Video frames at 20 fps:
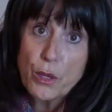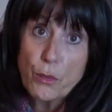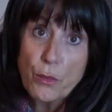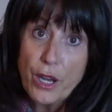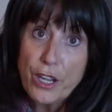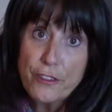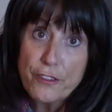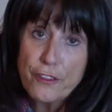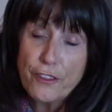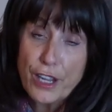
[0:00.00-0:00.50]
We
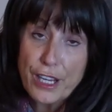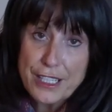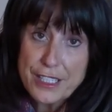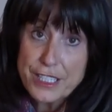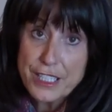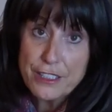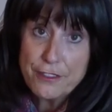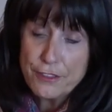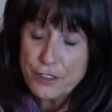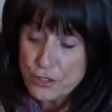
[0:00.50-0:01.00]
weren't
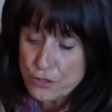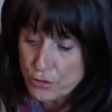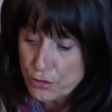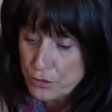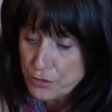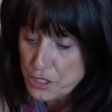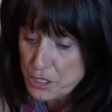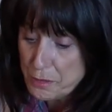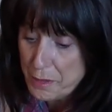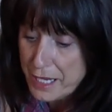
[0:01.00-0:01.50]
fighting for
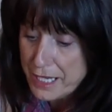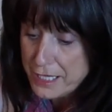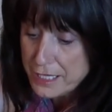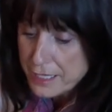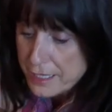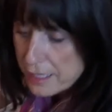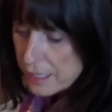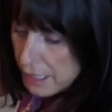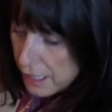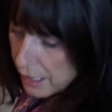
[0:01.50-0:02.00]
drawer
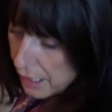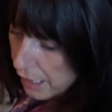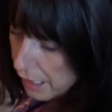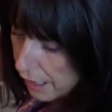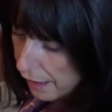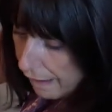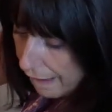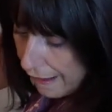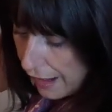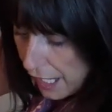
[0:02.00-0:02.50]
space.
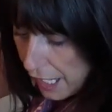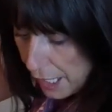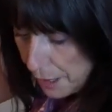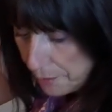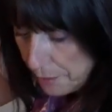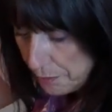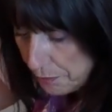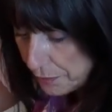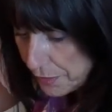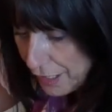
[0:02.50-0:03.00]

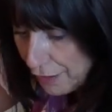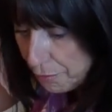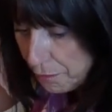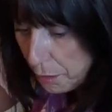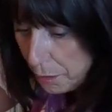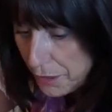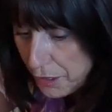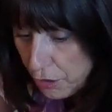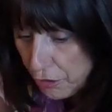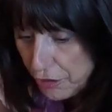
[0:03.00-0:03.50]
I've
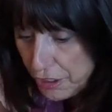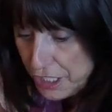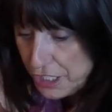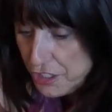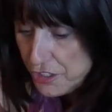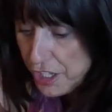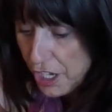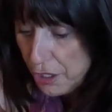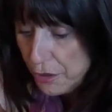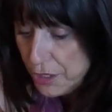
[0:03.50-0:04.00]
probably already
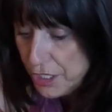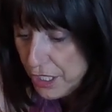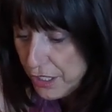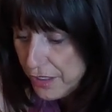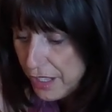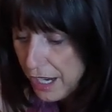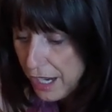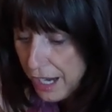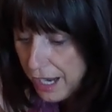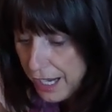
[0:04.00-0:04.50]
shown you
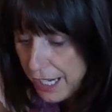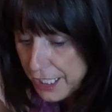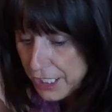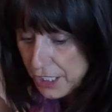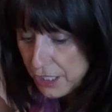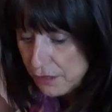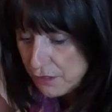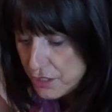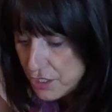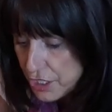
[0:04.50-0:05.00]
that I
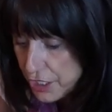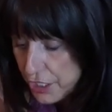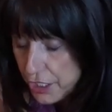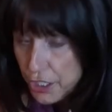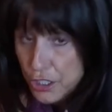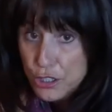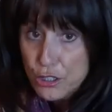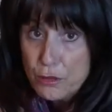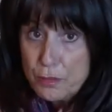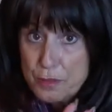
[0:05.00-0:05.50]
use
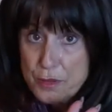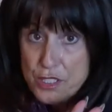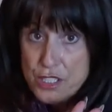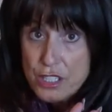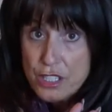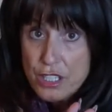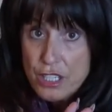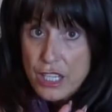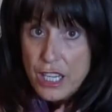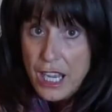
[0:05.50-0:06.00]

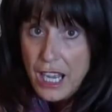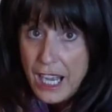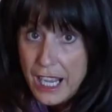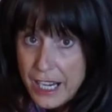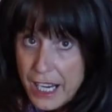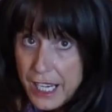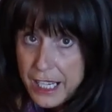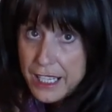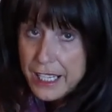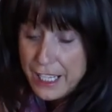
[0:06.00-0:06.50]
cubes
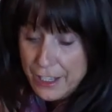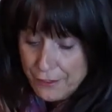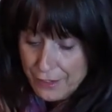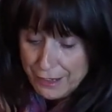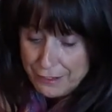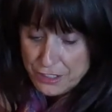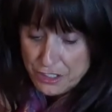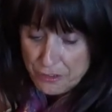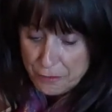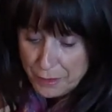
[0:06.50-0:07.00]
and I live
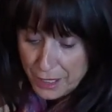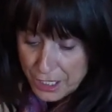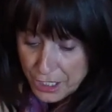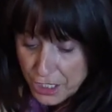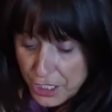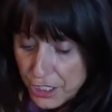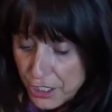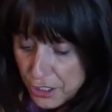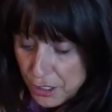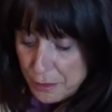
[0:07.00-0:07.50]
out of my
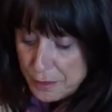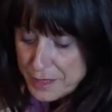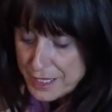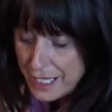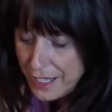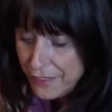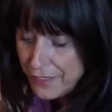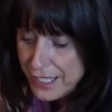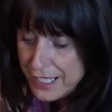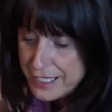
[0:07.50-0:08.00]
cubes
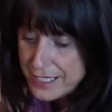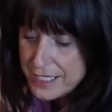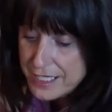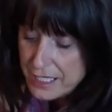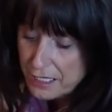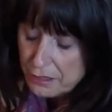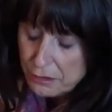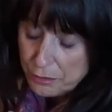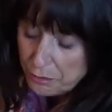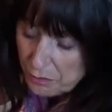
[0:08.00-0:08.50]
like this.
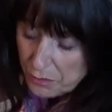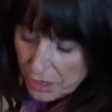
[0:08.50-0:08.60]
So